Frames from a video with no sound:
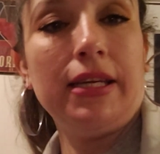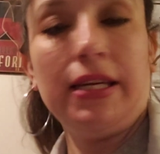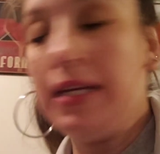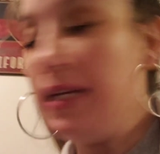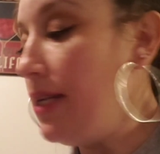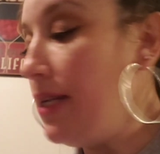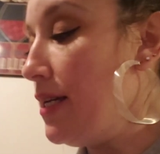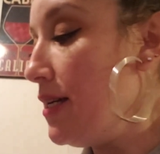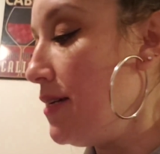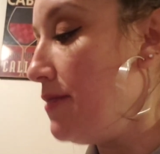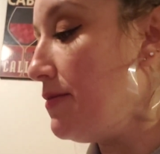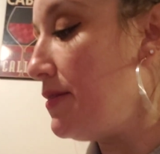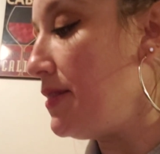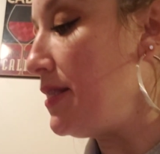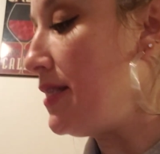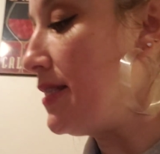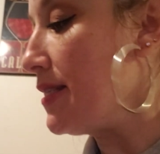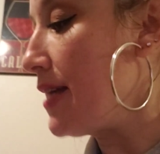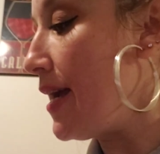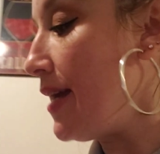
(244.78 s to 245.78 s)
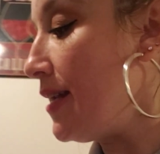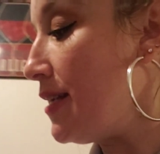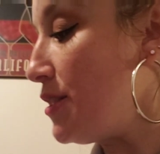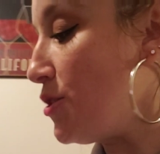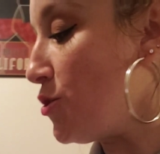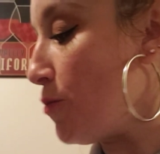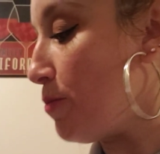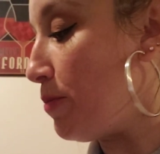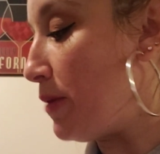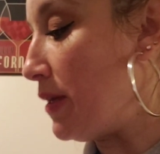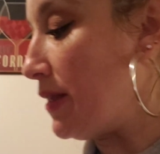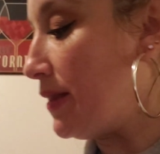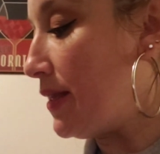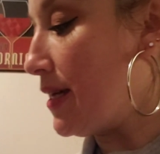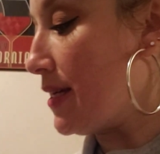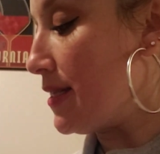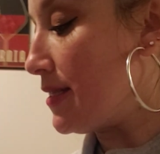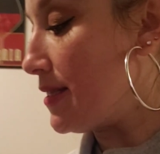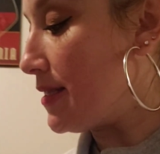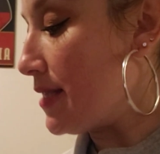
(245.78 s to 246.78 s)
he loves these kind of
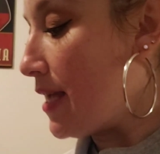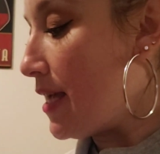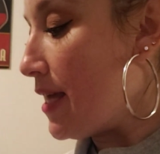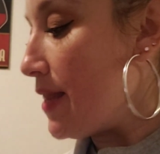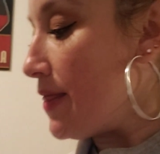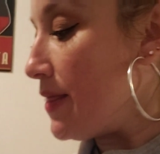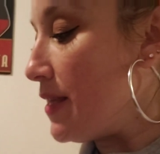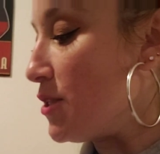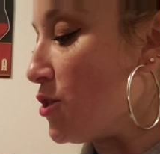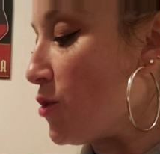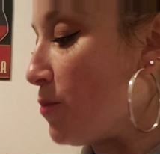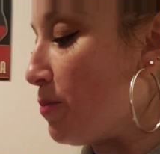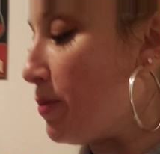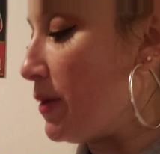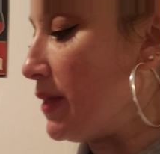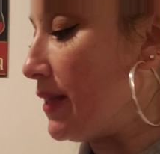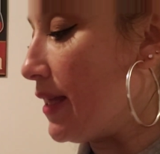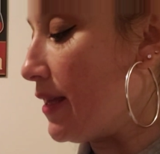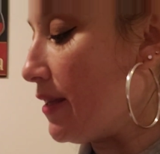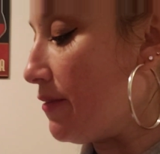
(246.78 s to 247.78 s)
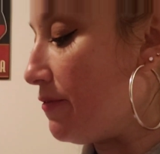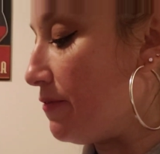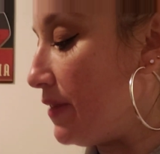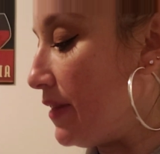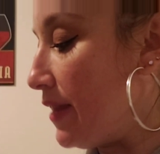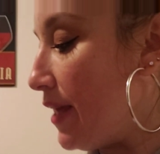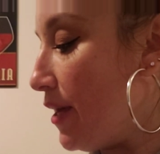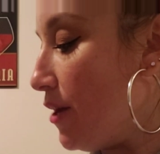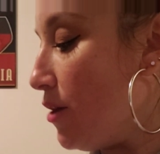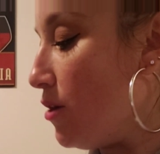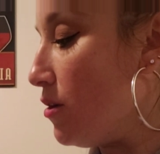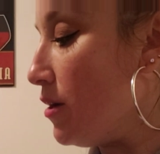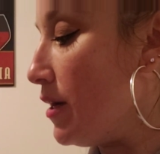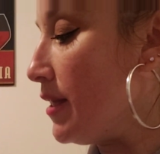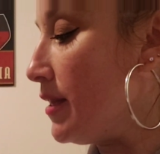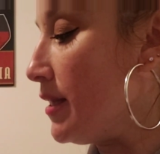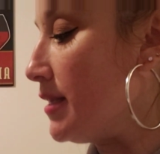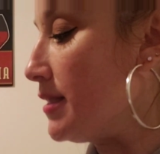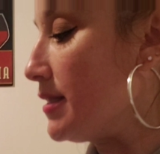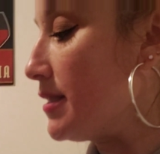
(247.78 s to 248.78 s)
sopitas. The sopita de fideo,
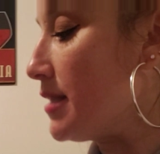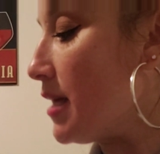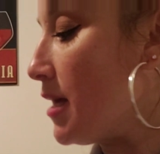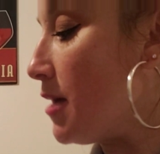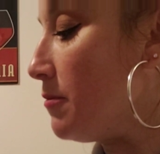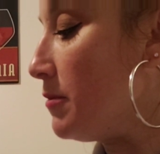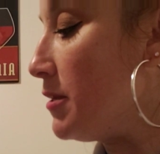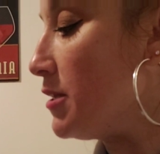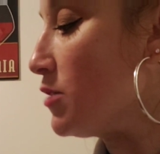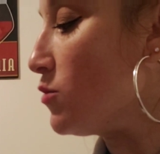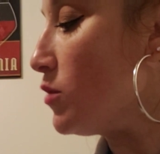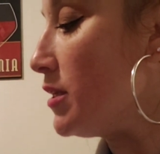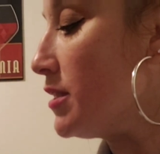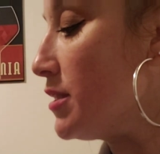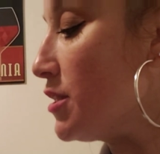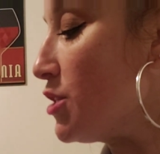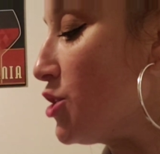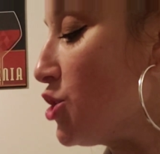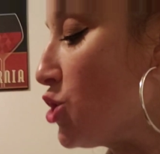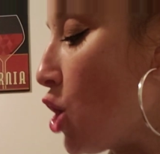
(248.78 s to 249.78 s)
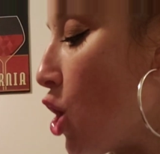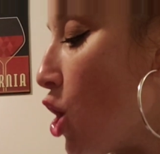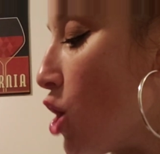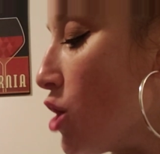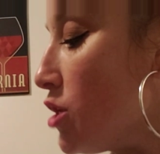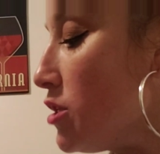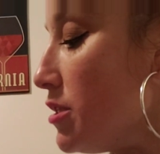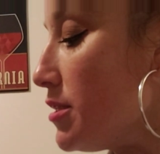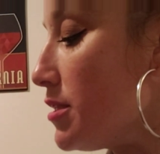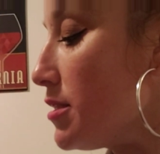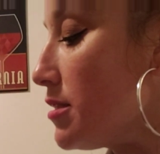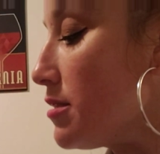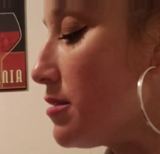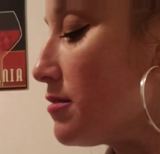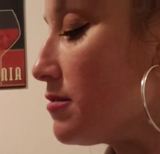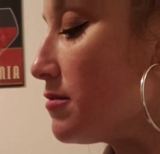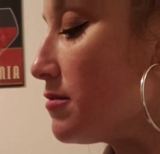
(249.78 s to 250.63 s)
and it's um, this one is the stars.